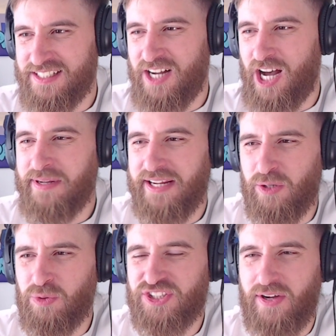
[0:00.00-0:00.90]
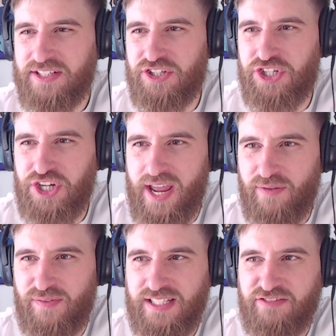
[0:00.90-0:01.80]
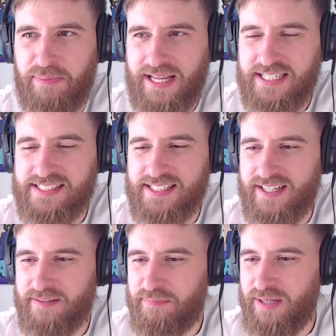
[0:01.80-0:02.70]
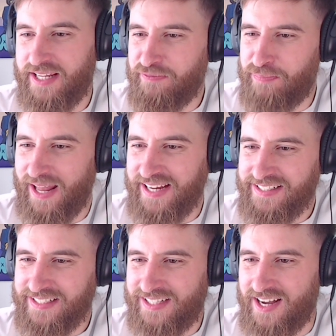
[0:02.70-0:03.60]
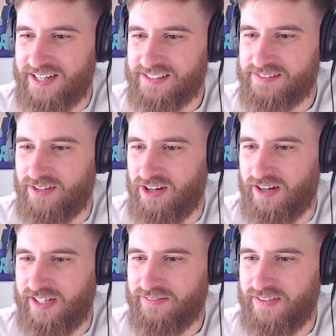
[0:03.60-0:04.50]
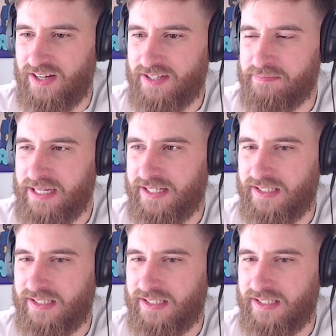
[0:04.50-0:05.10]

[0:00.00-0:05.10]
I'm a hillside chef, leave blade and guts. Alright, fuck me.